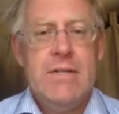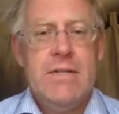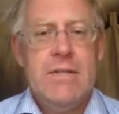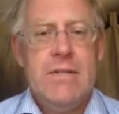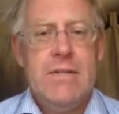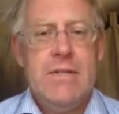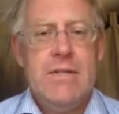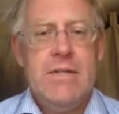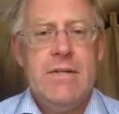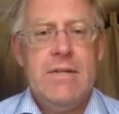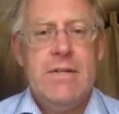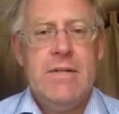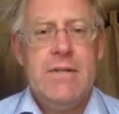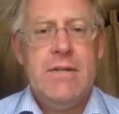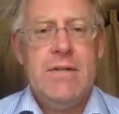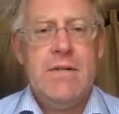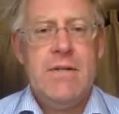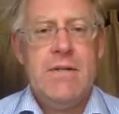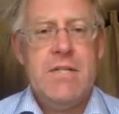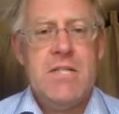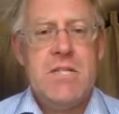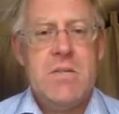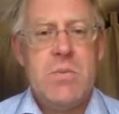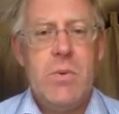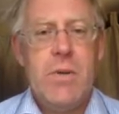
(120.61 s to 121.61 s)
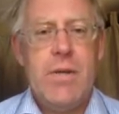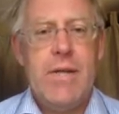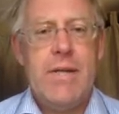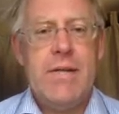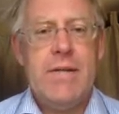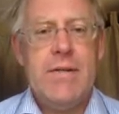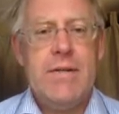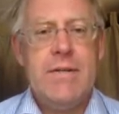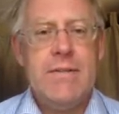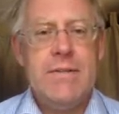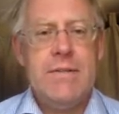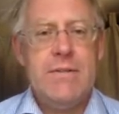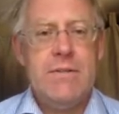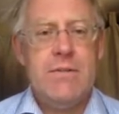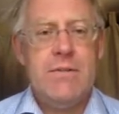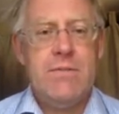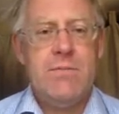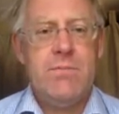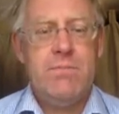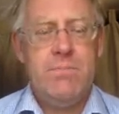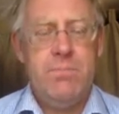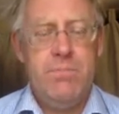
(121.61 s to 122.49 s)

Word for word: uh, Sweden